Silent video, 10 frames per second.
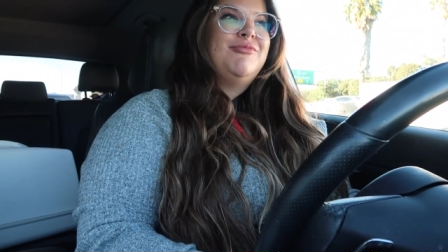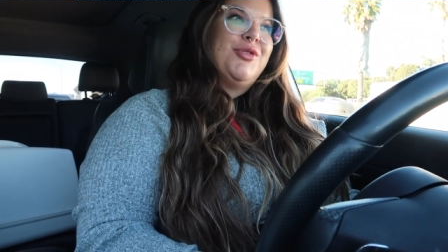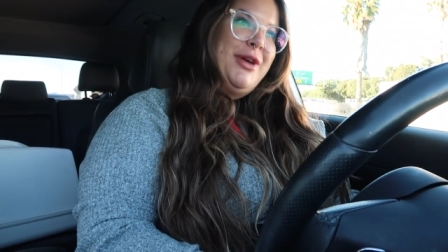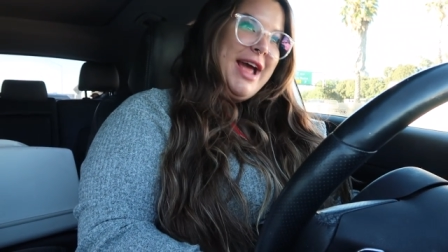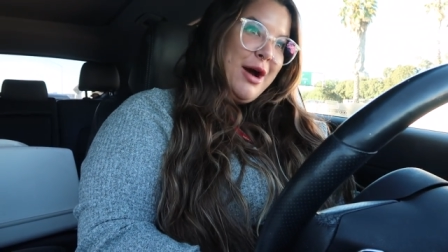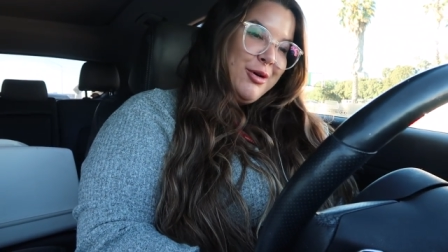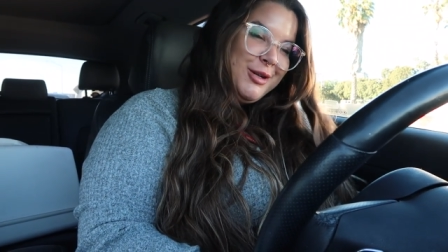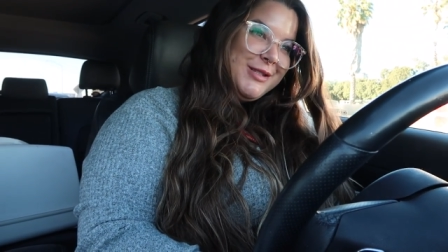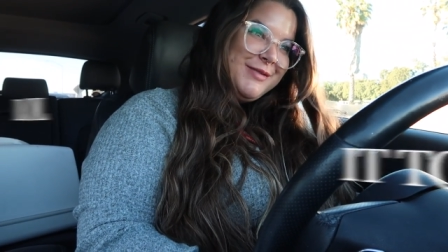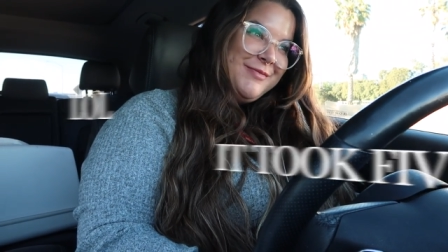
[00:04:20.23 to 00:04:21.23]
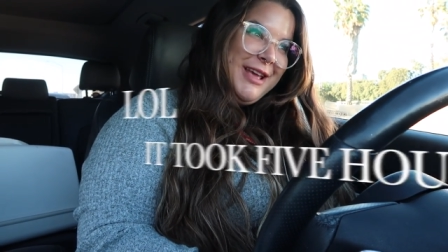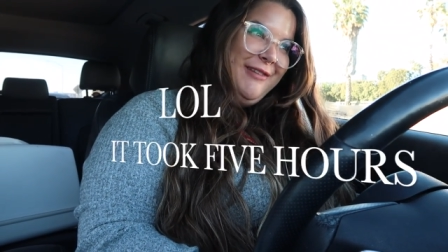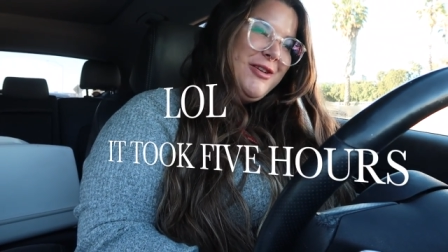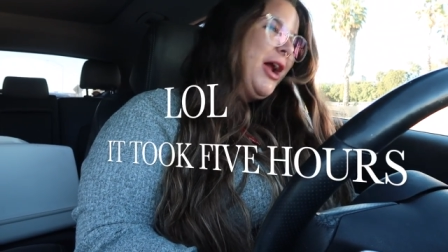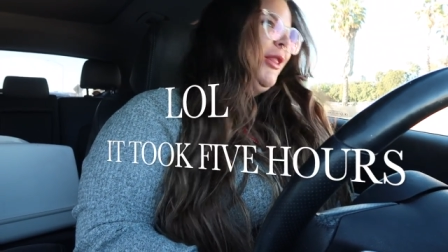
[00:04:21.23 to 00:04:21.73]
three hours,
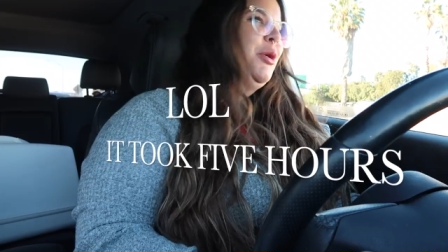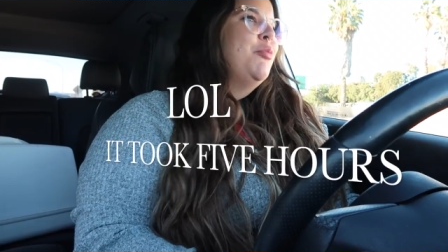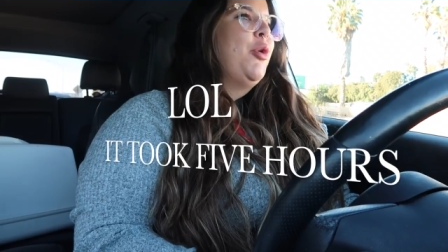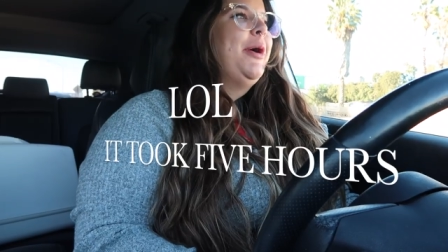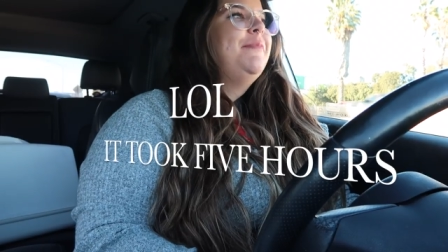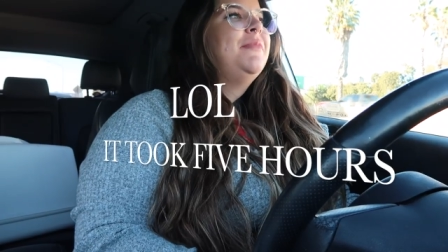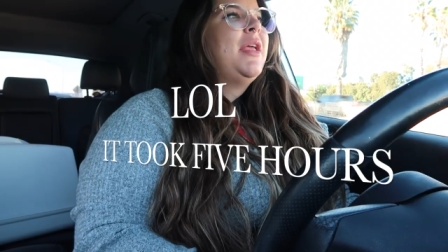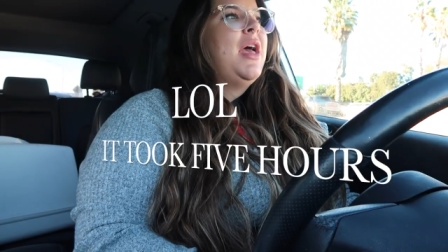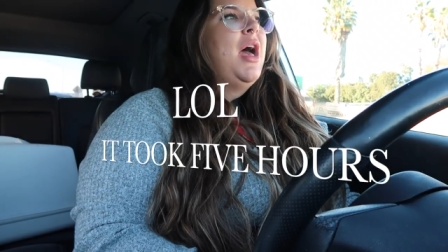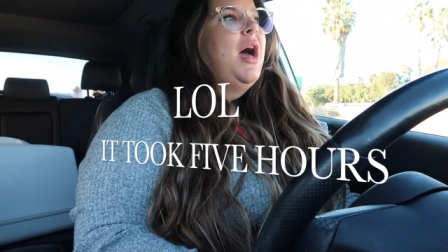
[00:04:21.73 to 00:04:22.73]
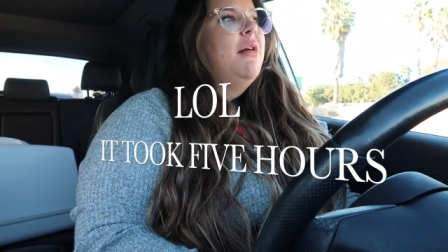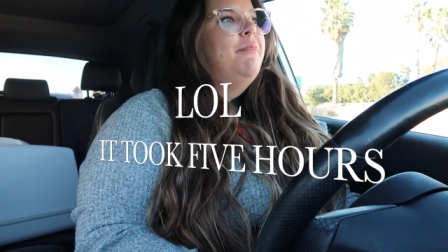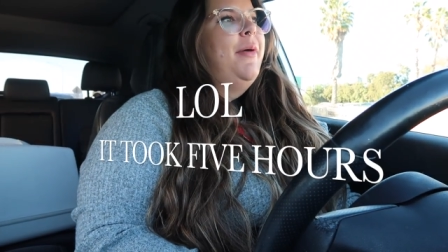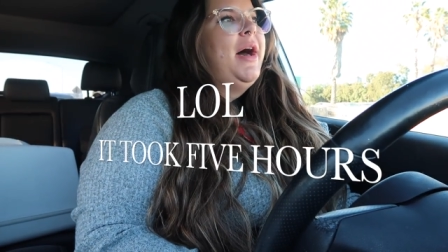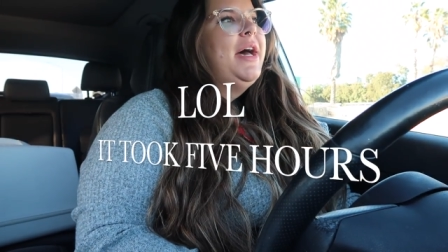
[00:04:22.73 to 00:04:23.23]
if not a little more.
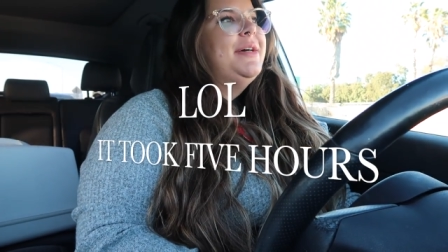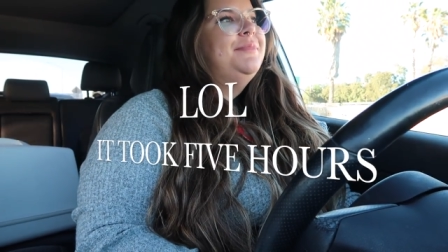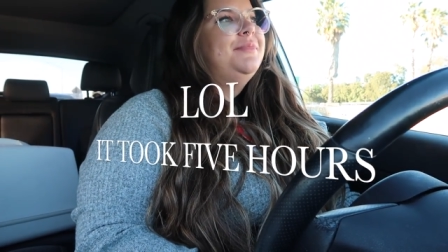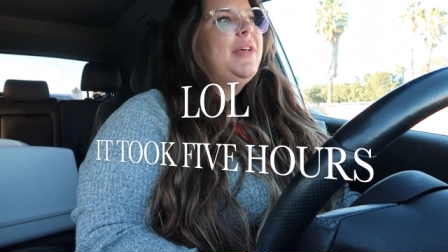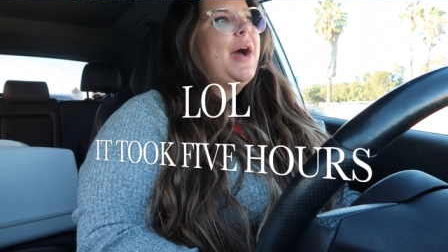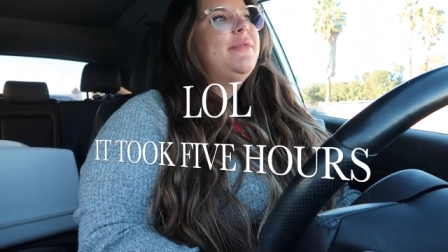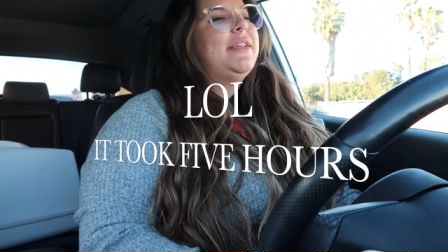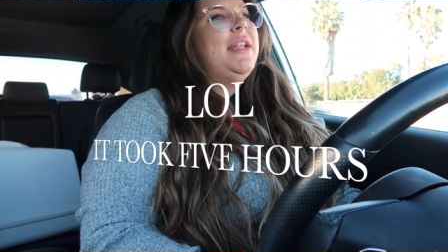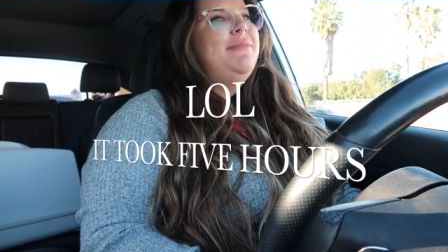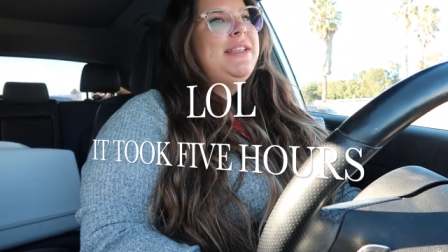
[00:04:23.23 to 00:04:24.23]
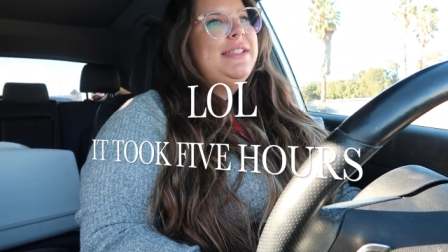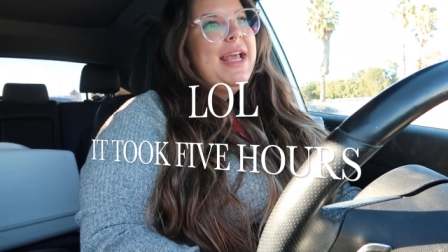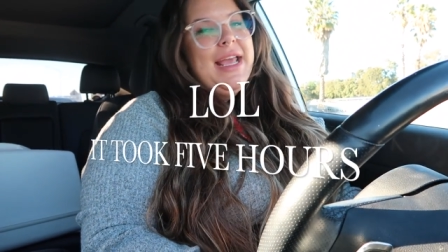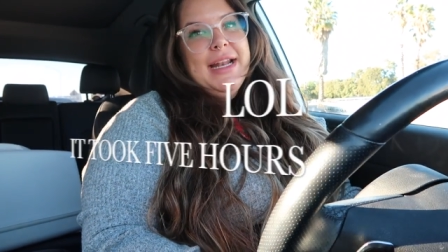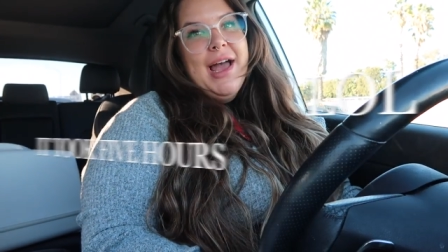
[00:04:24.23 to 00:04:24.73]
But I was gonna be
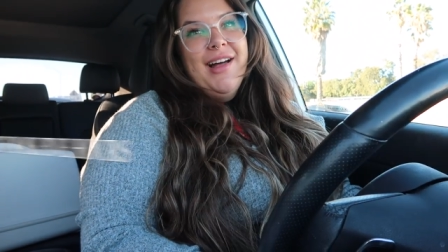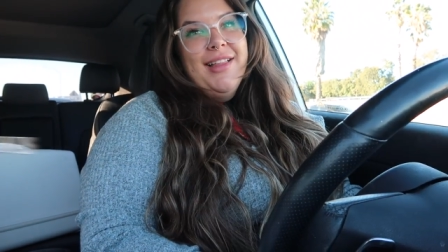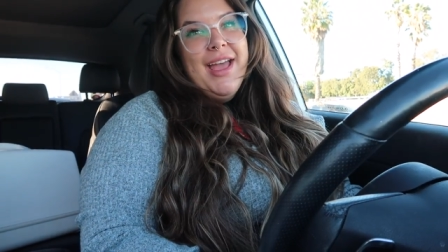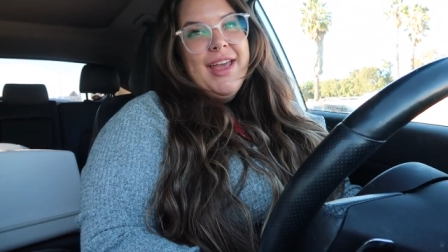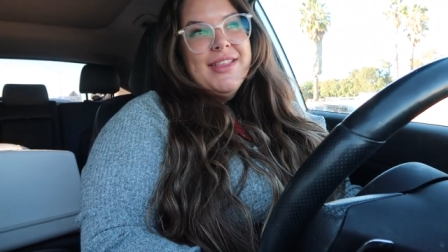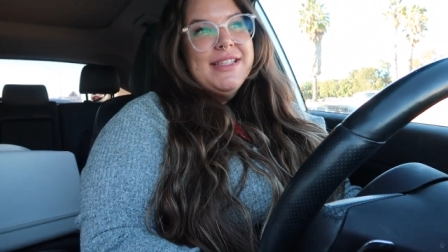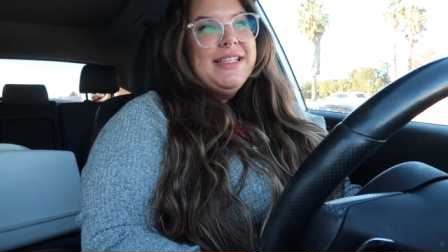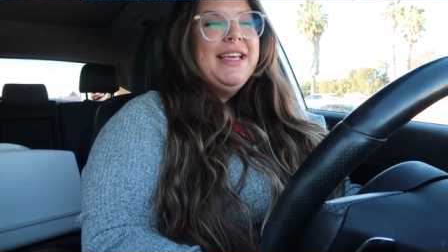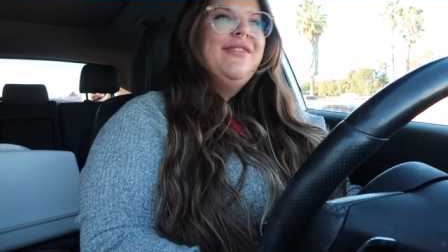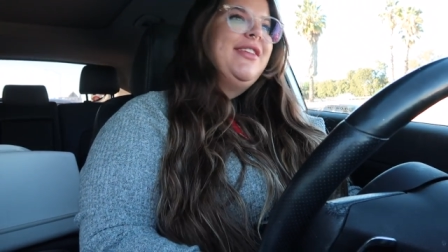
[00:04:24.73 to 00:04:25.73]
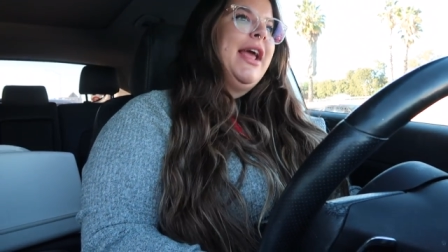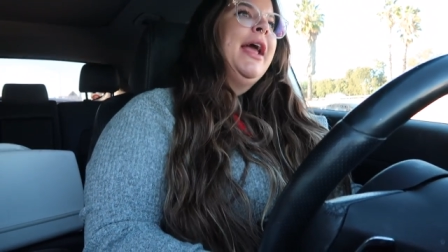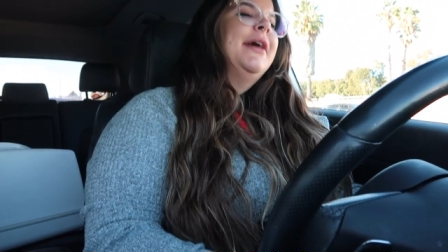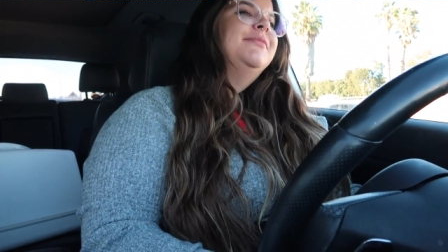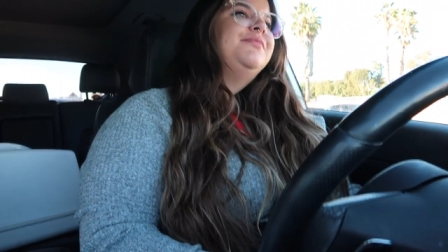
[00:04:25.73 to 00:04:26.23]
staying in LA this
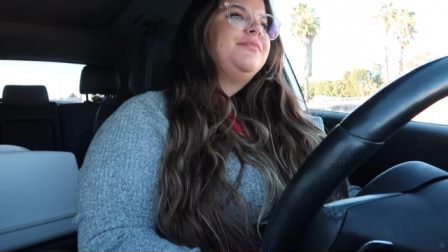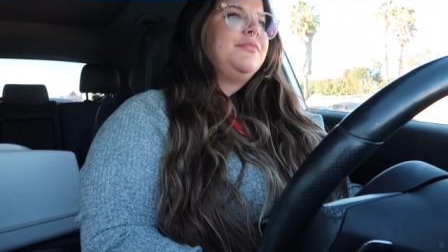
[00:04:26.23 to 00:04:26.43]
evening